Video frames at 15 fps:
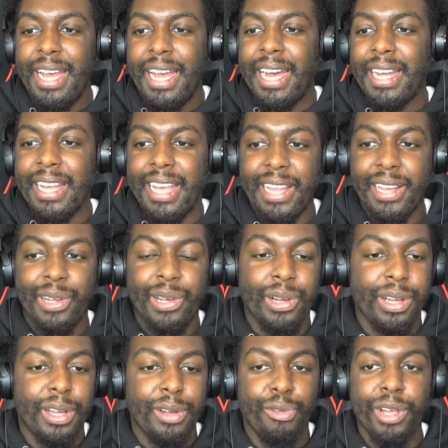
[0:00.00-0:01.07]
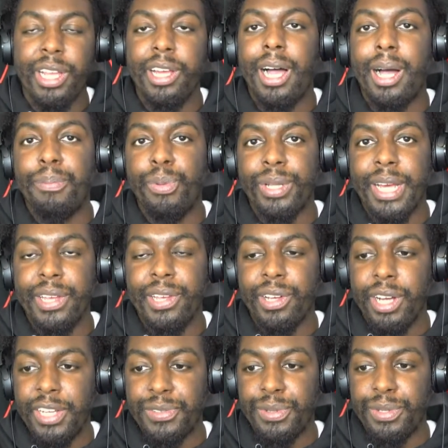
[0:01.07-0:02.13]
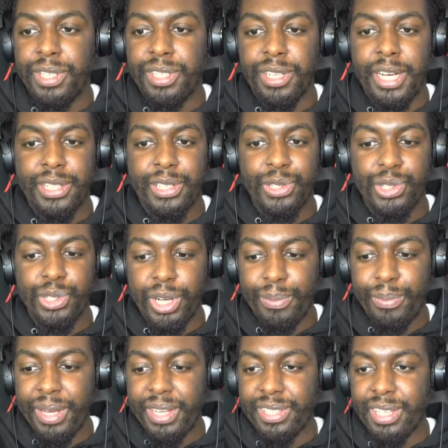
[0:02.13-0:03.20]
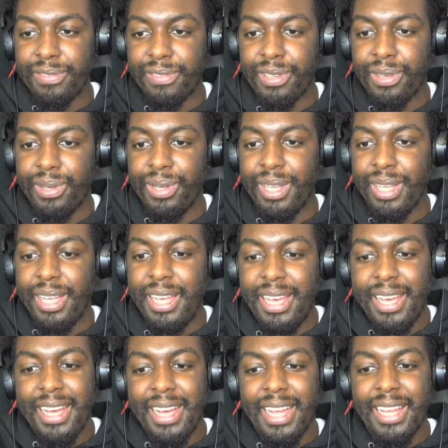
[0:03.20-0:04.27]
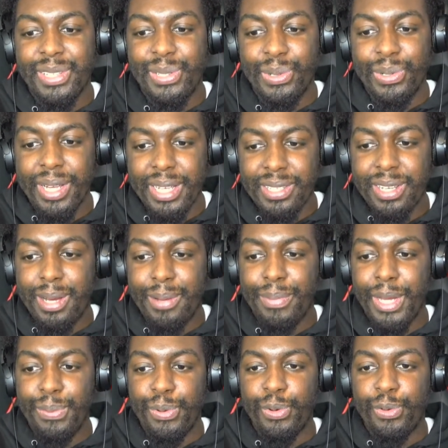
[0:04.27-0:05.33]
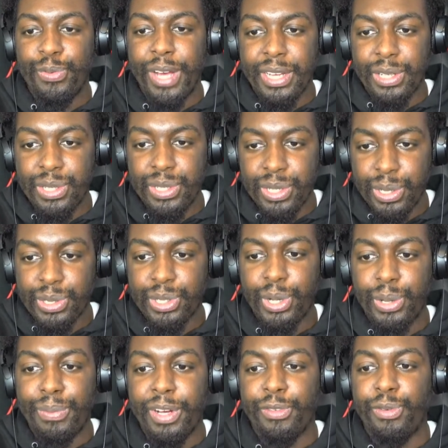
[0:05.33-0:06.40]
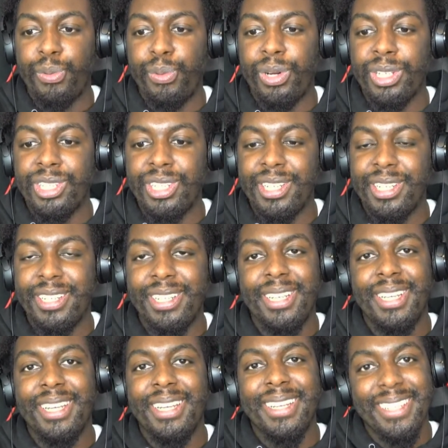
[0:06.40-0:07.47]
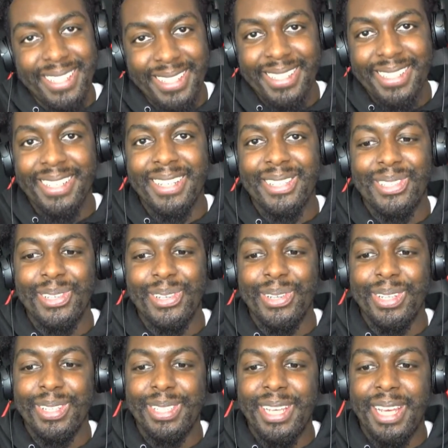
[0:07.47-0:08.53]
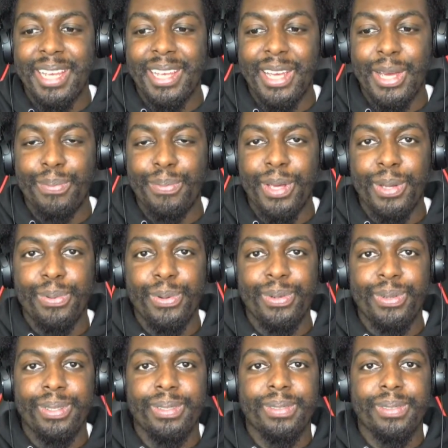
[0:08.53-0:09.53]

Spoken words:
And again, look, really humbled that you guys would decide to join me this afternoon. Until next time, people, thank you so much for watching. Let's do this. Take care, people.